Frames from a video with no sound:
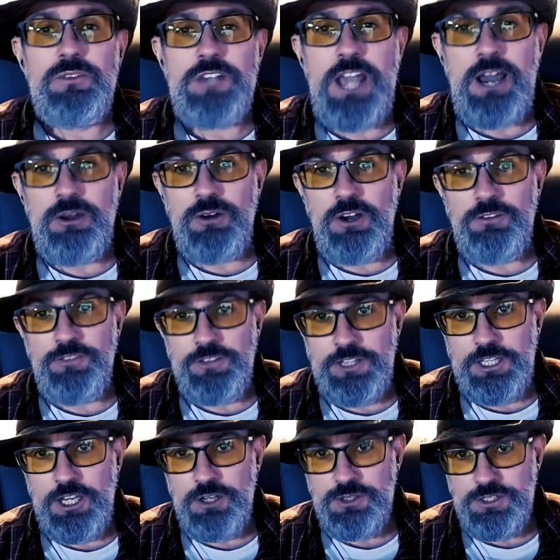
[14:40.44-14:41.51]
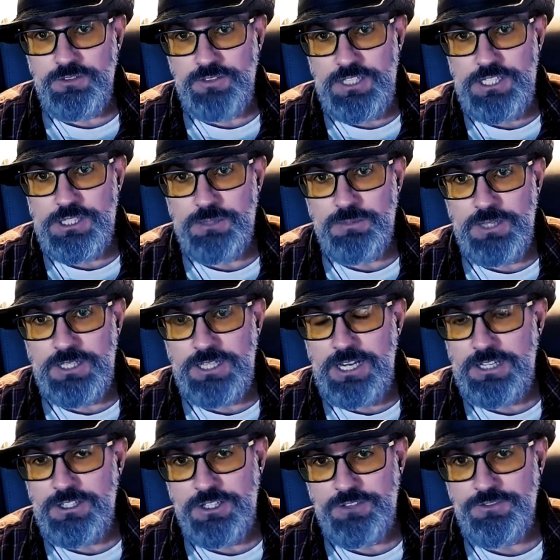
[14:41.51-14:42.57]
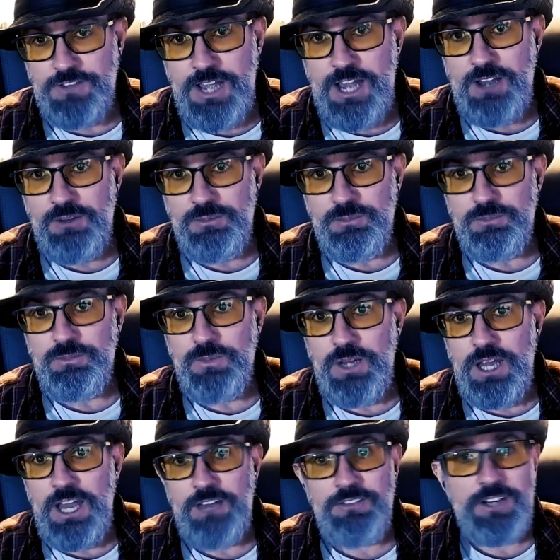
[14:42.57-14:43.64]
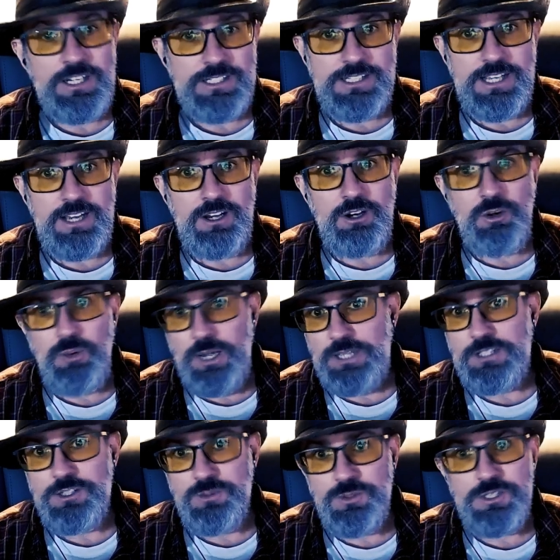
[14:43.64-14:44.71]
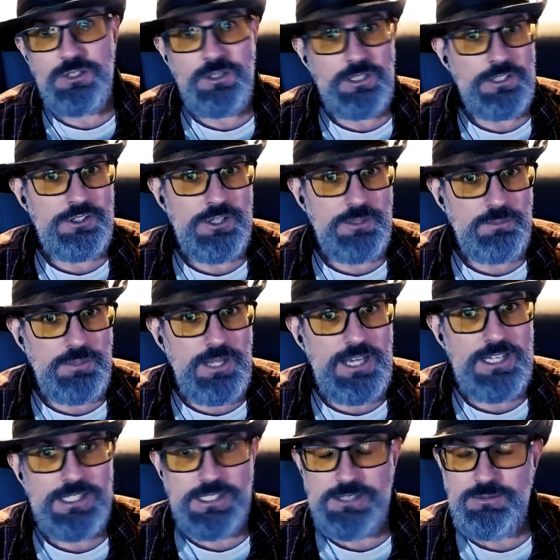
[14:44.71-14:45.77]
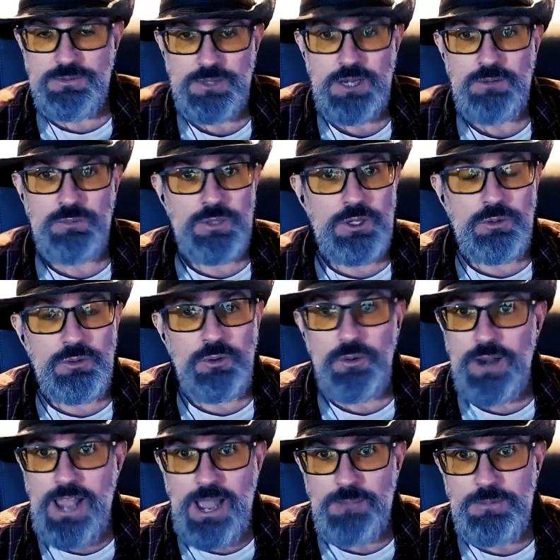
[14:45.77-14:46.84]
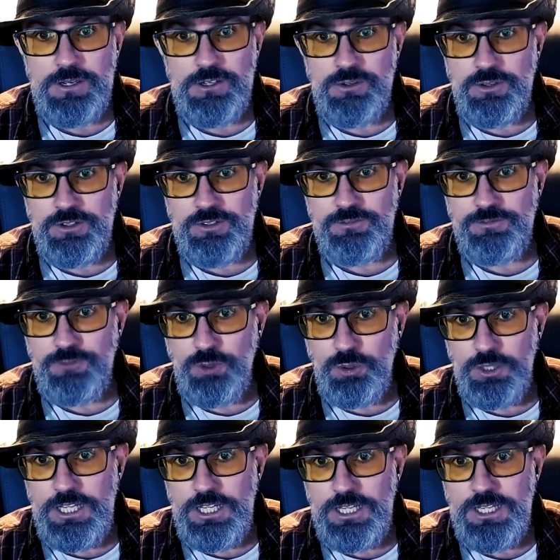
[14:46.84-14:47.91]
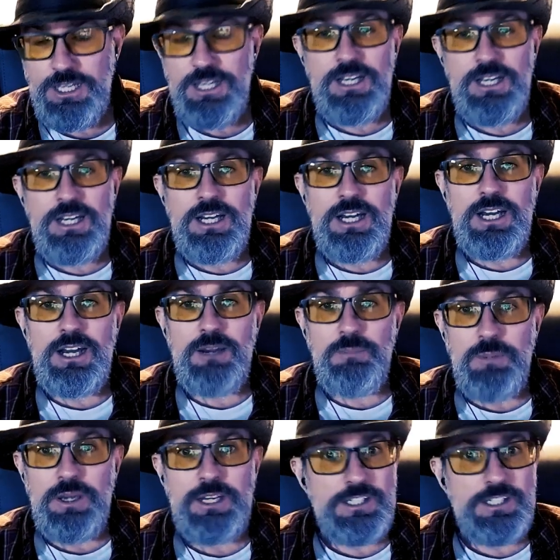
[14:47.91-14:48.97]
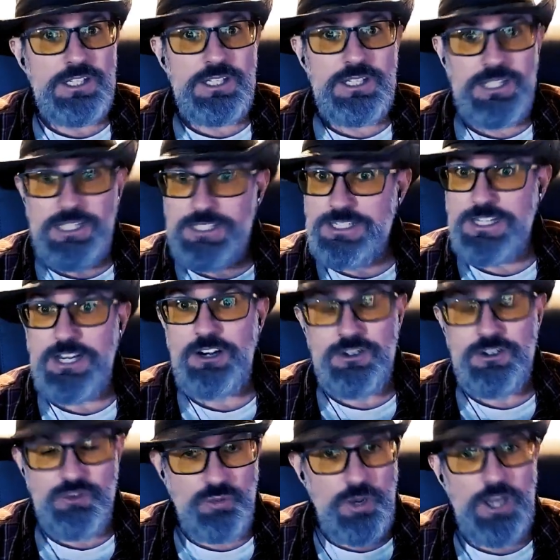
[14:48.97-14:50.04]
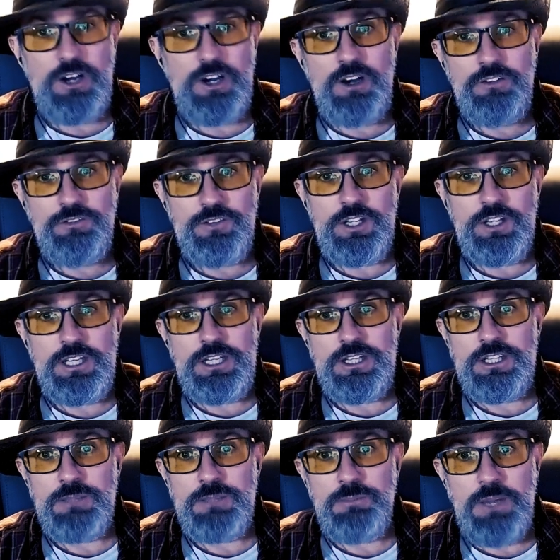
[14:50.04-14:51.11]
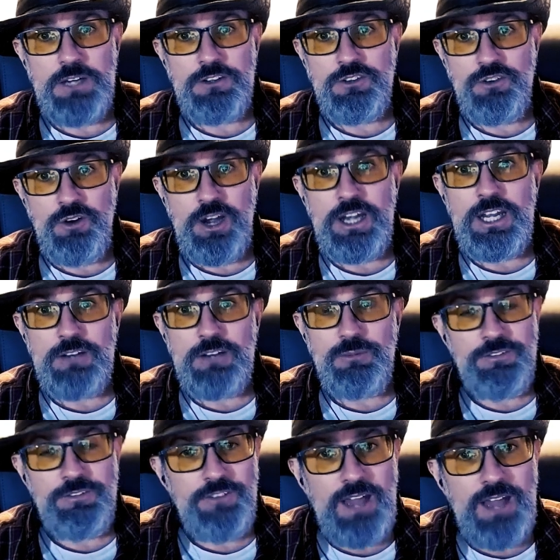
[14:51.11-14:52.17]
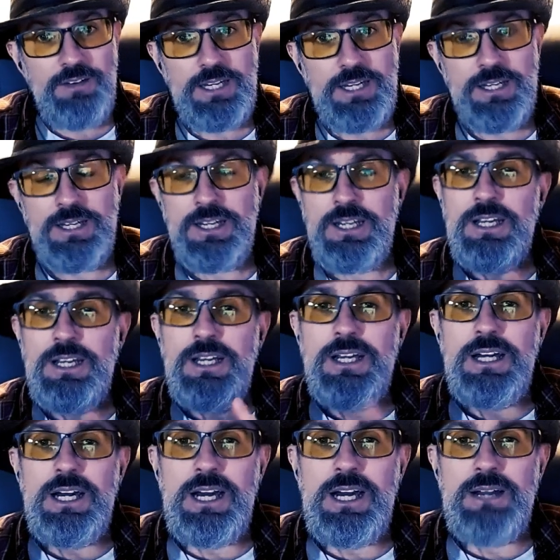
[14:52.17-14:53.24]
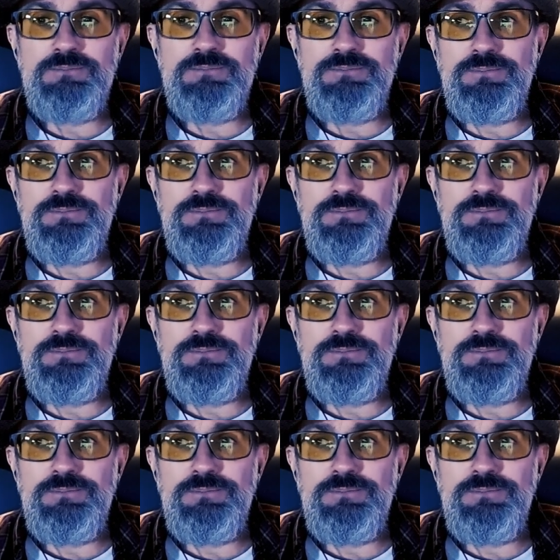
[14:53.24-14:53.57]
town off of the coast of Egypt that they just found evidence that, oh wait, this was a legit place. We don't know what happened to it fully, but it's here. It's right off in the Mediterranean. We found it, and